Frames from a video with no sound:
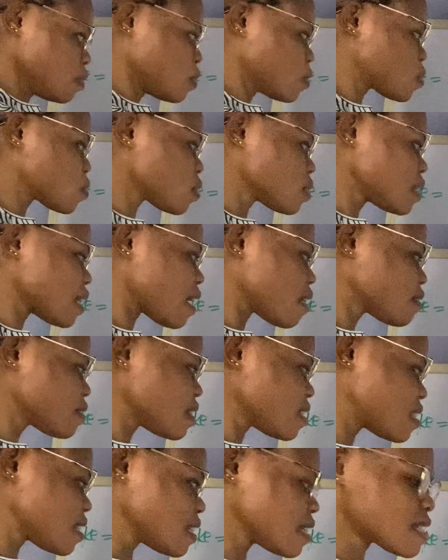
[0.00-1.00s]
So now
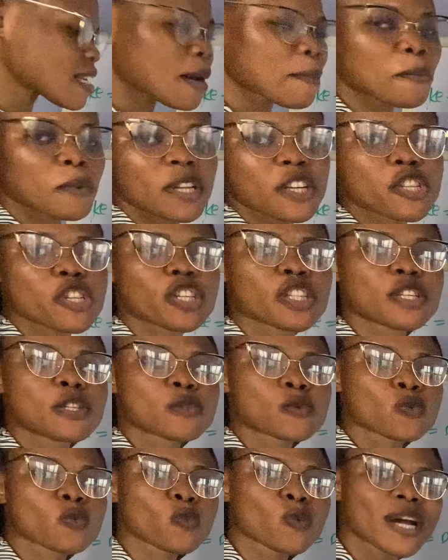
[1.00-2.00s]
this interpolation
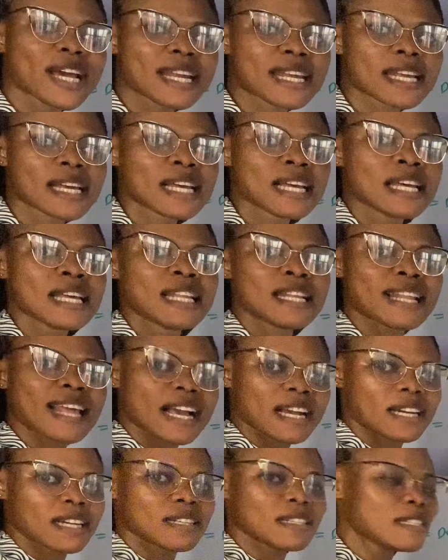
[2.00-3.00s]
is when like